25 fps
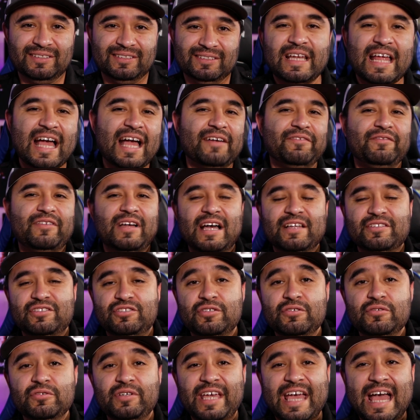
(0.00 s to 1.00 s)
Now I've got
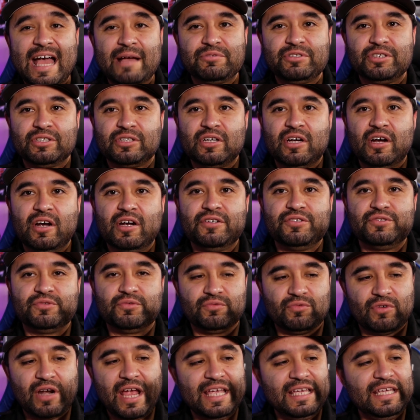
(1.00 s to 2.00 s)
two capture cards
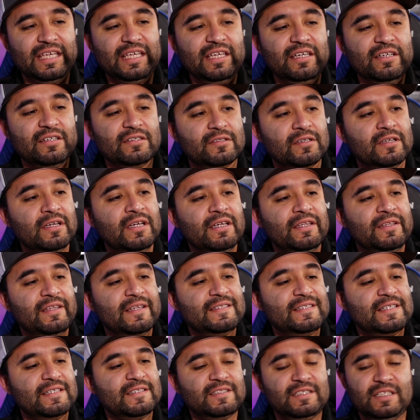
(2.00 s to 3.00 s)
right here.
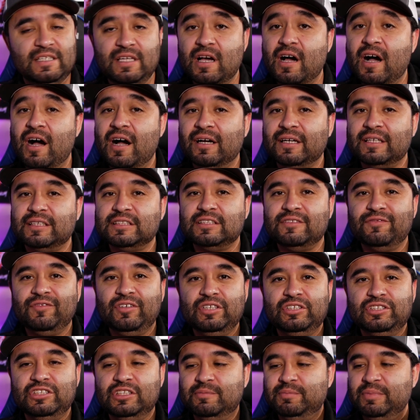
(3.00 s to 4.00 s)
This is the August
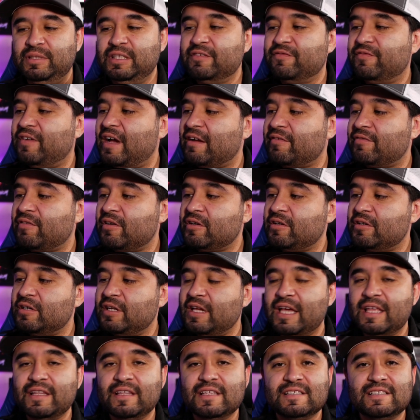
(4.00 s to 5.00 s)
V G B five
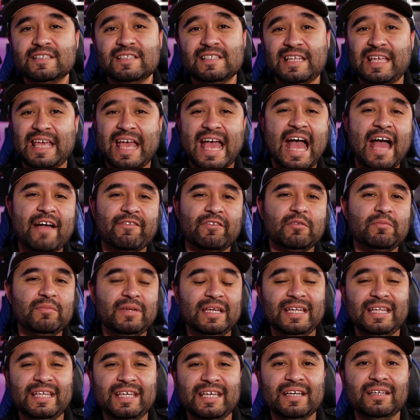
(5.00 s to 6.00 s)
hundred and this is the
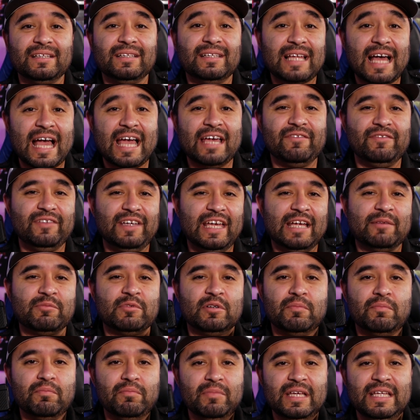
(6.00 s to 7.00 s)
Avermedia Live
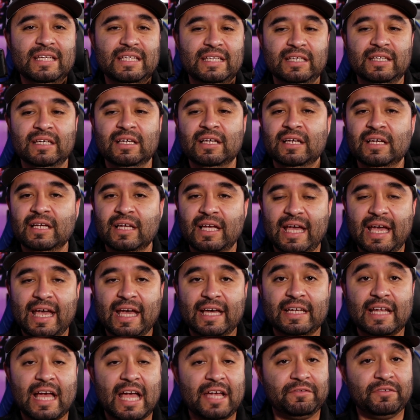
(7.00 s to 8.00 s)
Gamer Mini.
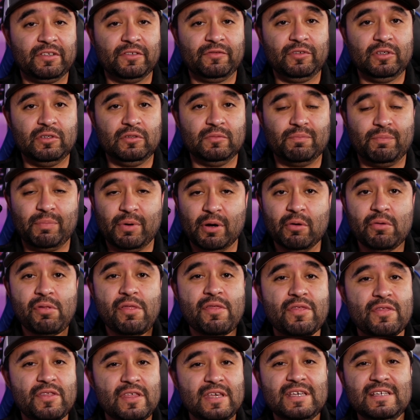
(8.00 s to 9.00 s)
And I've reviewed
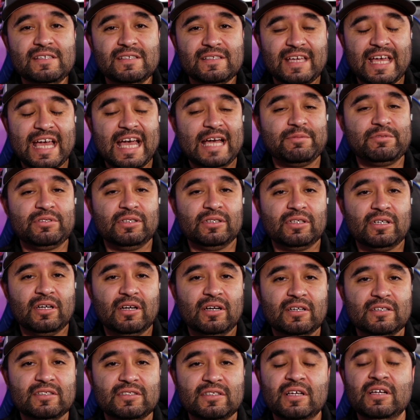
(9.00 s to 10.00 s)
both these capture
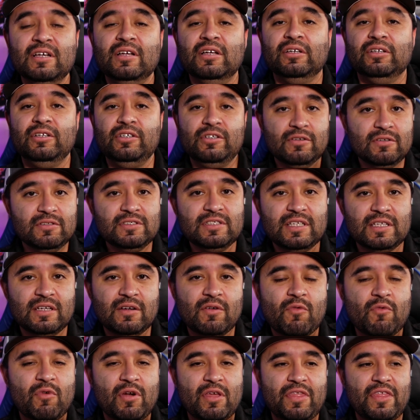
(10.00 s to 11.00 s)
cards
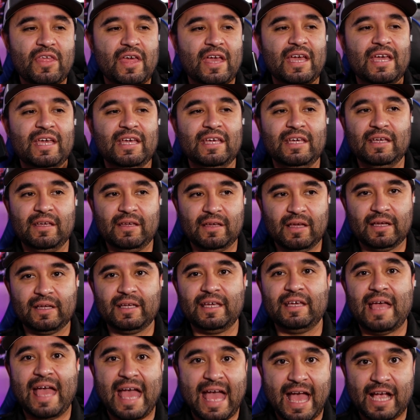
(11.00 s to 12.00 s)
using with a
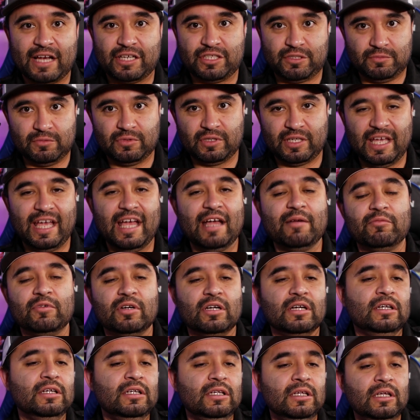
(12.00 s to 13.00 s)
actual
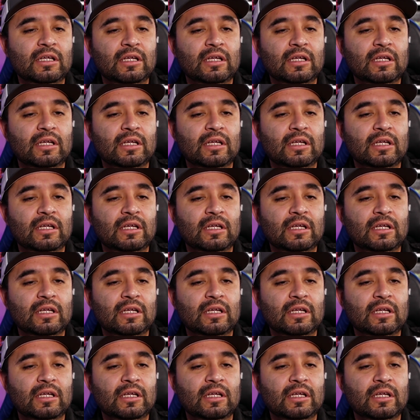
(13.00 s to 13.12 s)
camera